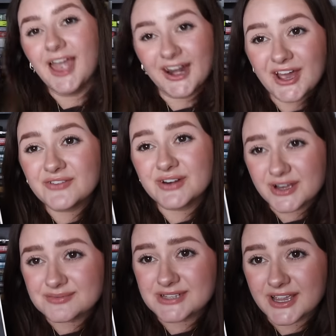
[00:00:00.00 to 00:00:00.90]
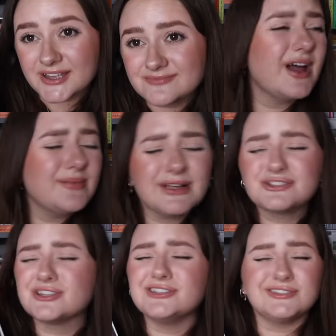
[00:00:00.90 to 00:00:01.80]
And I have an update. I'm
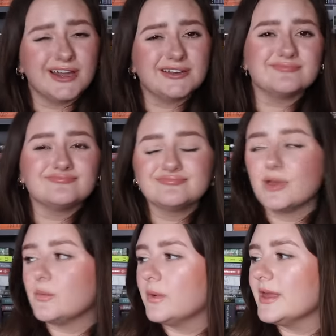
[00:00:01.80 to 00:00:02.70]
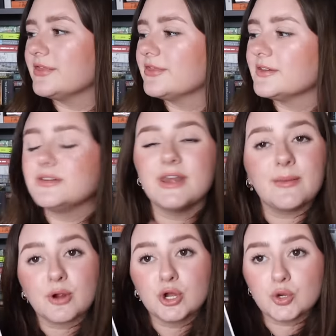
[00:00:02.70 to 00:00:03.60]
actually done with
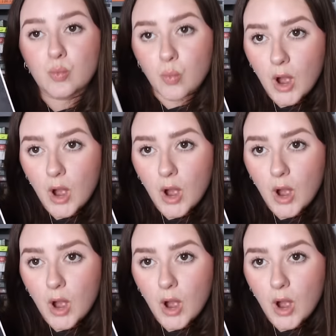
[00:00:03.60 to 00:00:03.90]
Neighborhood